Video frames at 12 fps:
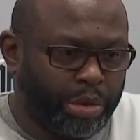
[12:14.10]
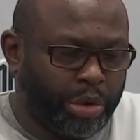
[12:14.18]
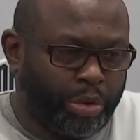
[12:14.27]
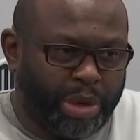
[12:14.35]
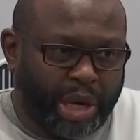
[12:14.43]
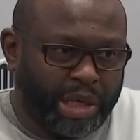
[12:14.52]

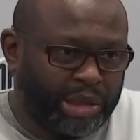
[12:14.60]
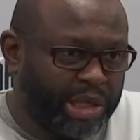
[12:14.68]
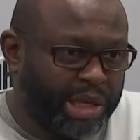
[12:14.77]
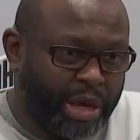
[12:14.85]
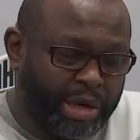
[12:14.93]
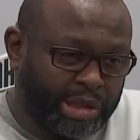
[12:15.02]
We kind of
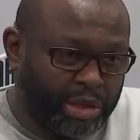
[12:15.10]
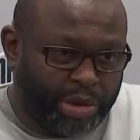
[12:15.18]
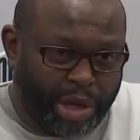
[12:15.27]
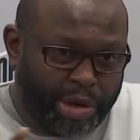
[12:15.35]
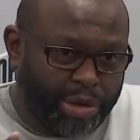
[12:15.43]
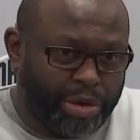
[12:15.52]
sit down and say,
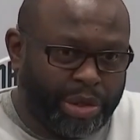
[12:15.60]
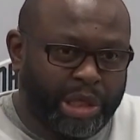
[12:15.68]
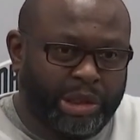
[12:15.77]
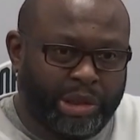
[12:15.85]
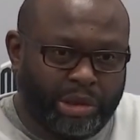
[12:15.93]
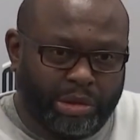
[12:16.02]
okay, here are the
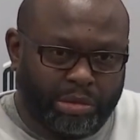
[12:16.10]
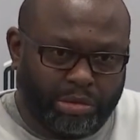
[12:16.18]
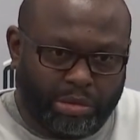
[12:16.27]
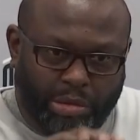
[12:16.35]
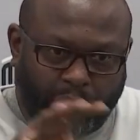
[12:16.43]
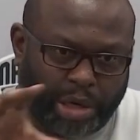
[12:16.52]
things
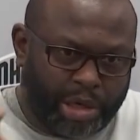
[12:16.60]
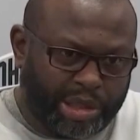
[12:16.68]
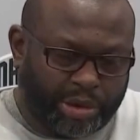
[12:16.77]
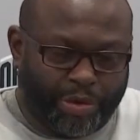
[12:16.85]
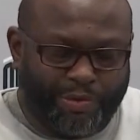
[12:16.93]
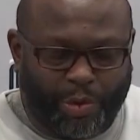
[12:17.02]
out of
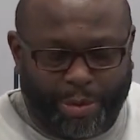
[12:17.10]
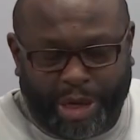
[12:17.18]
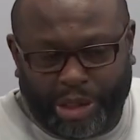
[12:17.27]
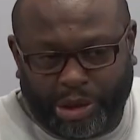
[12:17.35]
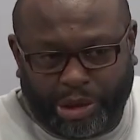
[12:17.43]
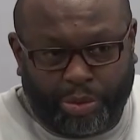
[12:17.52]
these certain
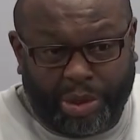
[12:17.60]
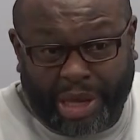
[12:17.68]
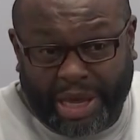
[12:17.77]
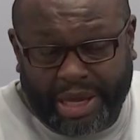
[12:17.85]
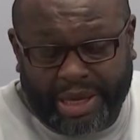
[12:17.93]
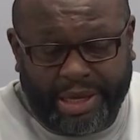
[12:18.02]
formations that we
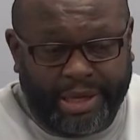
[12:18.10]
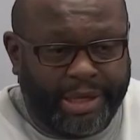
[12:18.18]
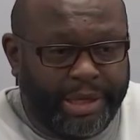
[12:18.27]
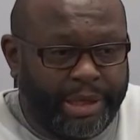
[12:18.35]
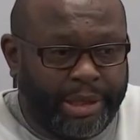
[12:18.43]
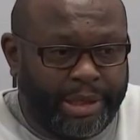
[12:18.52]
like.
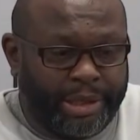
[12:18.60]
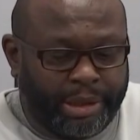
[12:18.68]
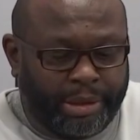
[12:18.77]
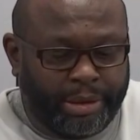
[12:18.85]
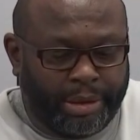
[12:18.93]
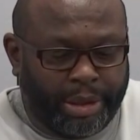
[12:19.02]

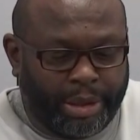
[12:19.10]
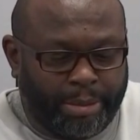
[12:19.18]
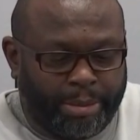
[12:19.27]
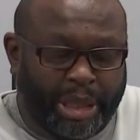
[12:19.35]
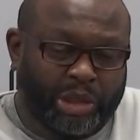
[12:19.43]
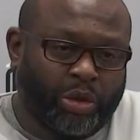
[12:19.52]
And
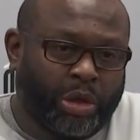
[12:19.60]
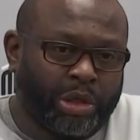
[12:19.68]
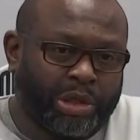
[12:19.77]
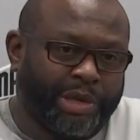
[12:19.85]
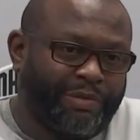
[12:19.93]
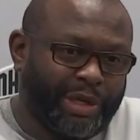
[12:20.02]
based on
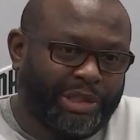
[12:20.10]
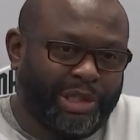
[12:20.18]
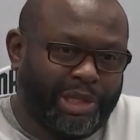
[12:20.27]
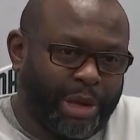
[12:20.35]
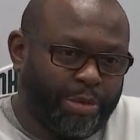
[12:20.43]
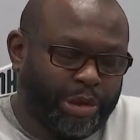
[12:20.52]
the defense
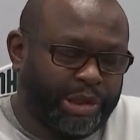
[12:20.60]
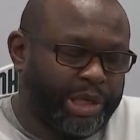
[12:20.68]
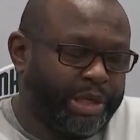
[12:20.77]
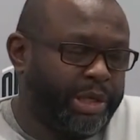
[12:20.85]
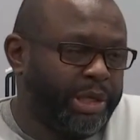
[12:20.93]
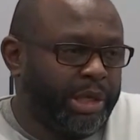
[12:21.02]
that they
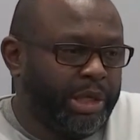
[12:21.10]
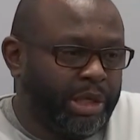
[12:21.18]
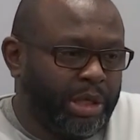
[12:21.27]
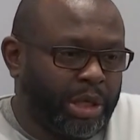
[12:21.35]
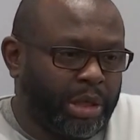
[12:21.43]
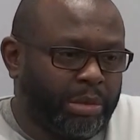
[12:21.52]
present,
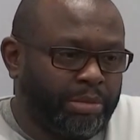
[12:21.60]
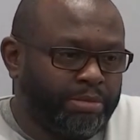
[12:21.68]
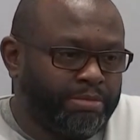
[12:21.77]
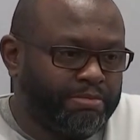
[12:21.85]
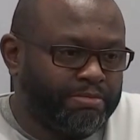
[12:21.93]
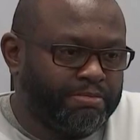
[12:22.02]

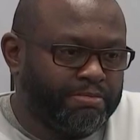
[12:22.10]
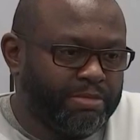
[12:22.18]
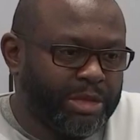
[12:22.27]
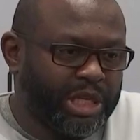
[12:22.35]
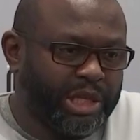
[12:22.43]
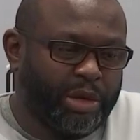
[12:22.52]

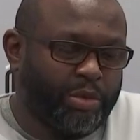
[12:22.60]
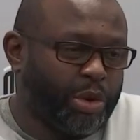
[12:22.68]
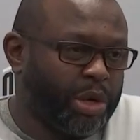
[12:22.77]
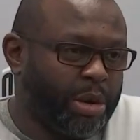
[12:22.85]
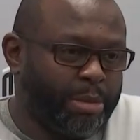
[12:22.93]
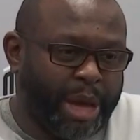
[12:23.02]
then we'll
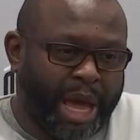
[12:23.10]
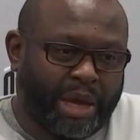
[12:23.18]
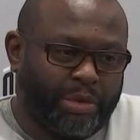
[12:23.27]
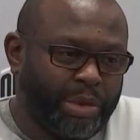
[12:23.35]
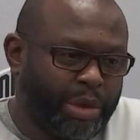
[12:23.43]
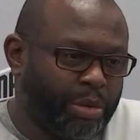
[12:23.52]
come
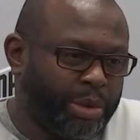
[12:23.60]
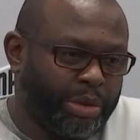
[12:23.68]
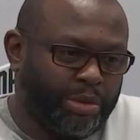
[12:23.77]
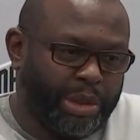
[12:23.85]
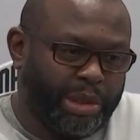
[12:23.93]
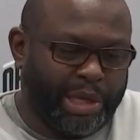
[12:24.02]
back. We
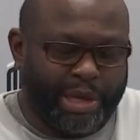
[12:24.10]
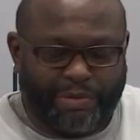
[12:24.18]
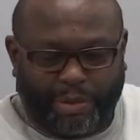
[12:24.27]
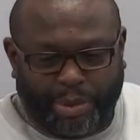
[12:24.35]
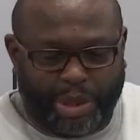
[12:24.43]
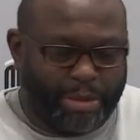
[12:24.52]
leave
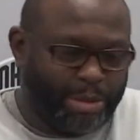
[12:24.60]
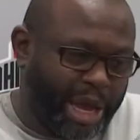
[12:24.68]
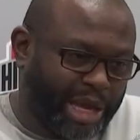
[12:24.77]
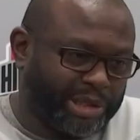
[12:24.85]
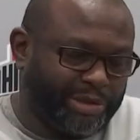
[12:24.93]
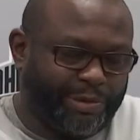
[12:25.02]
and we come
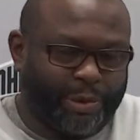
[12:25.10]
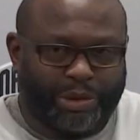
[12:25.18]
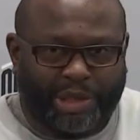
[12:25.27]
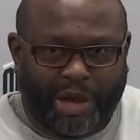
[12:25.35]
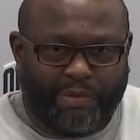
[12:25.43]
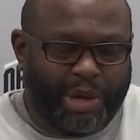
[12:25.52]
back as a full
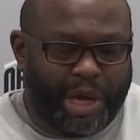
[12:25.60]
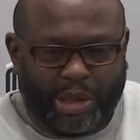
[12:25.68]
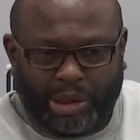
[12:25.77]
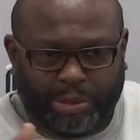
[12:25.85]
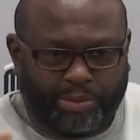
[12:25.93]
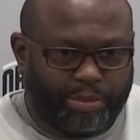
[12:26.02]
staff and kind
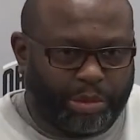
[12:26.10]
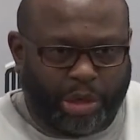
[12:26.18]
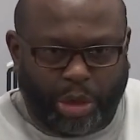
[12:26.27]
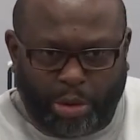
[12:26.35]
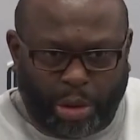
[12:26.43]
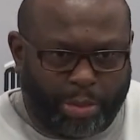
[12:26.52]
of just
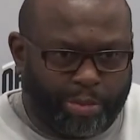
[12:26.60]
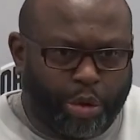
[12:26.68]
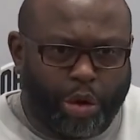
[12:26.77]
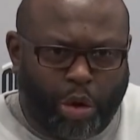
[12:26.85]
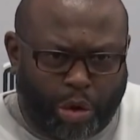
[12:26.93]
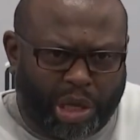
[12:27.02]

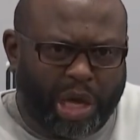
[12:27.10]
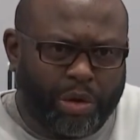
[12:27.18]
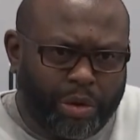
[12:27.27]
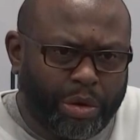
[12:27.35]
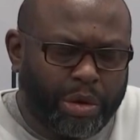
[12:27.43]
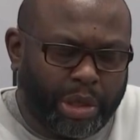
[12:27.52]
put it all
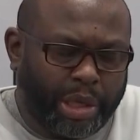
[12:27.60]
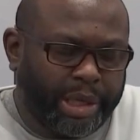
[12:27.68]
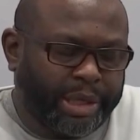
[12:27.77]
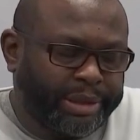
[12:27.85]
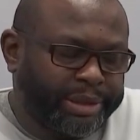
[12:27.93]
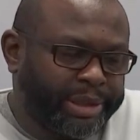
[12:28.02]
together.
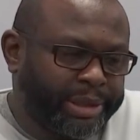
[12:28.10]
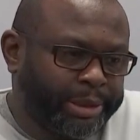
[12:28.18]
And